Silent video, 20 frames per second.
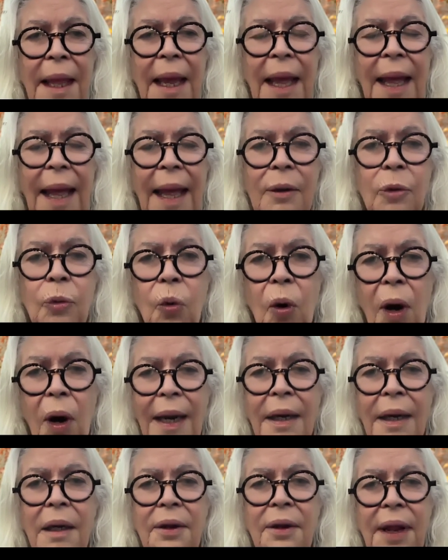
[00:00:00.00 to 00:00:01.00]
And
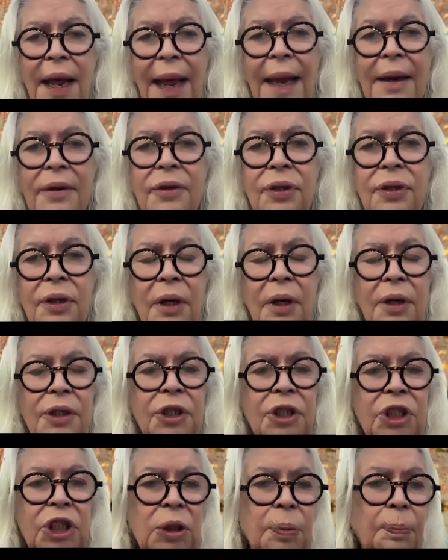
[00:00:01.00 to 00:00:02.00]
one that,
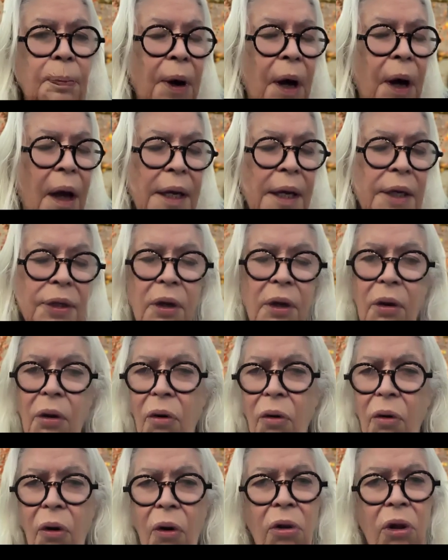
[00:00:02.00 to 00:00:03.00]
despite
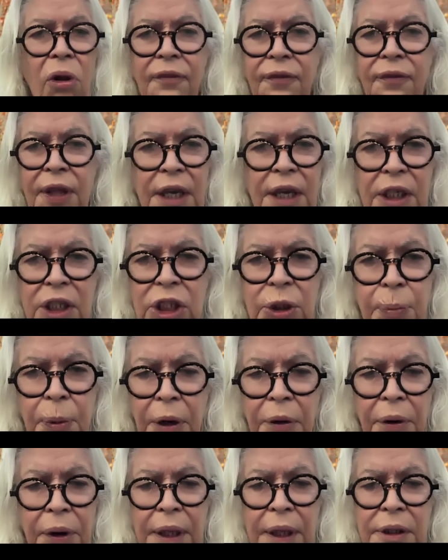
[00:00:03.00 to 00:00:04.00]
all of the
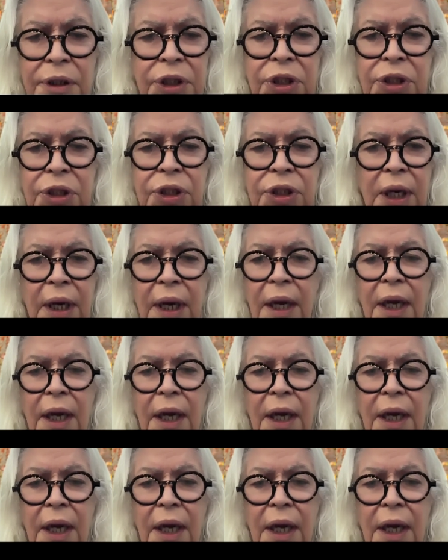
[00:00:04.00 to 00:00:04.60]
experience,